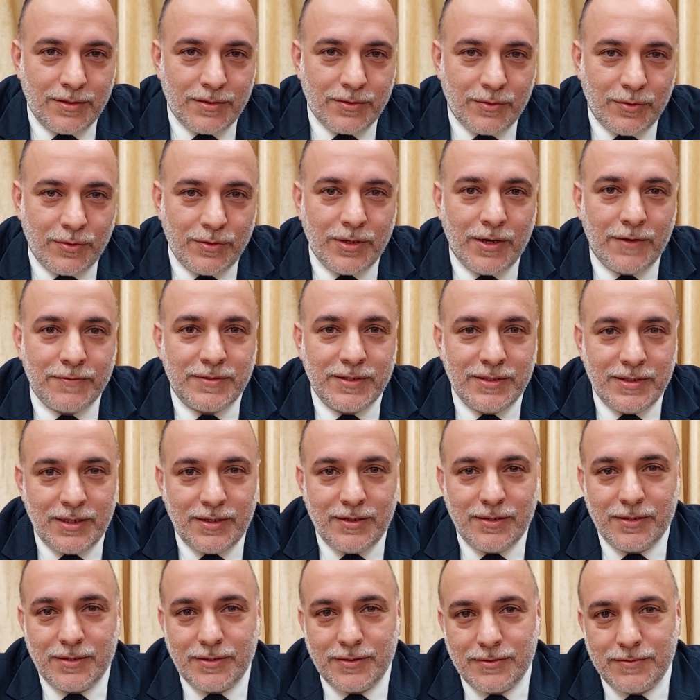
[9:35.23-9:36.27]
going off the
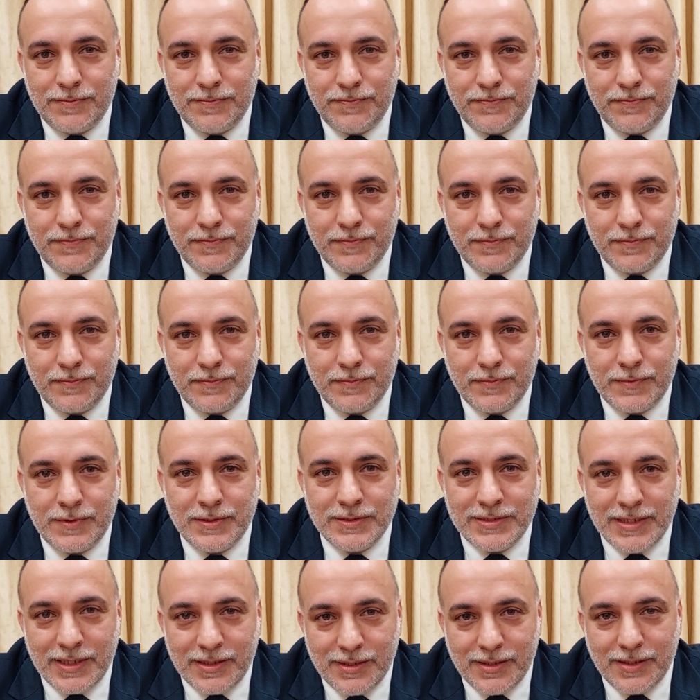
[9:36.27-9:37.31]
derech,
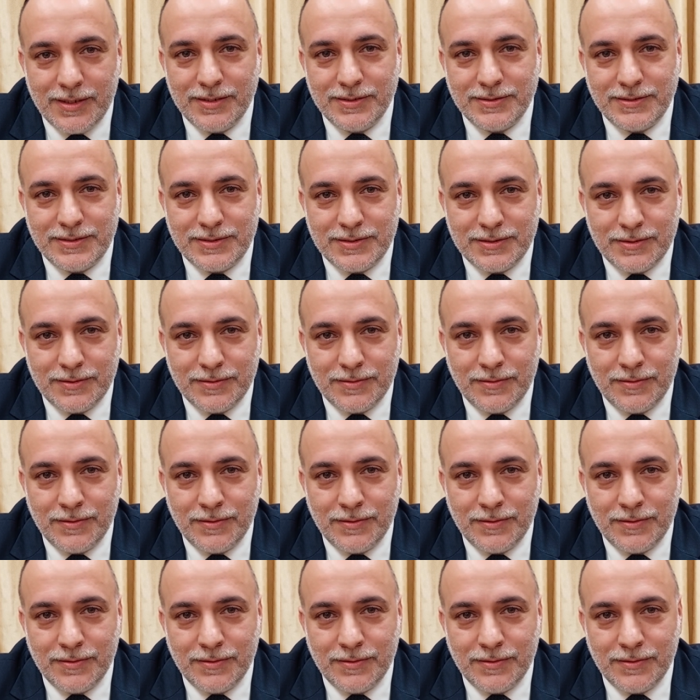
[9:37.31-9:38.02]
to say the least.